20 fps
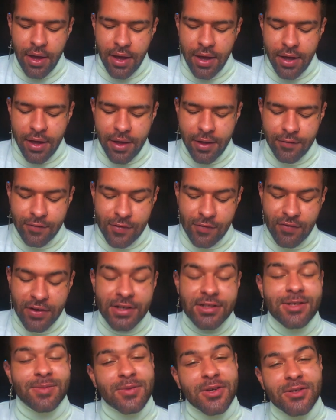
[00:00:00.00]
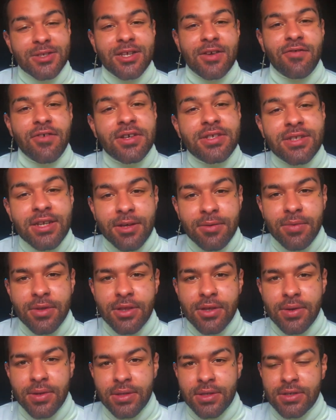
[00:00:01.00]
If you find some cards that resonate with
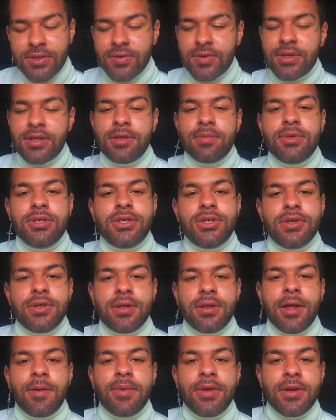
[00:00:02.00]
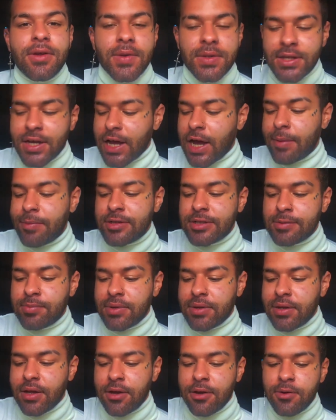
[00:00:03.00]
you in this reading, be sure to let me know in the comments
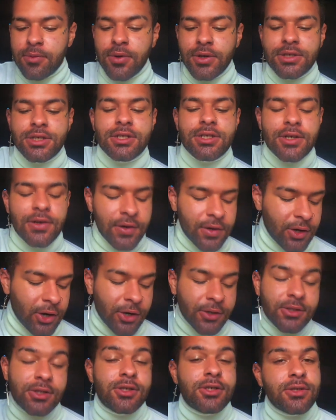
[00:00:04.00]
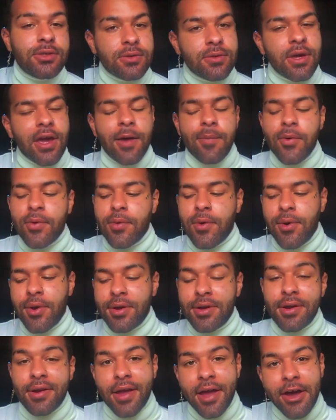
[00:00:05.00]
below which tarot cards do,
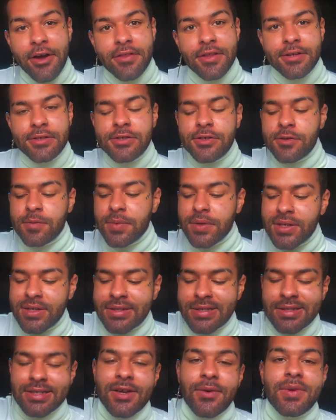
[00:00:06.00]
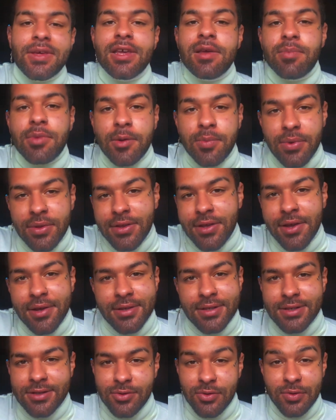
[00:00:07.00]
Capricorn, and how they do, because that's how we keep up with y'all,
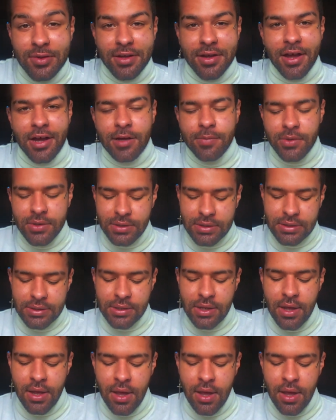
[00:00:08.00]
is through the comments.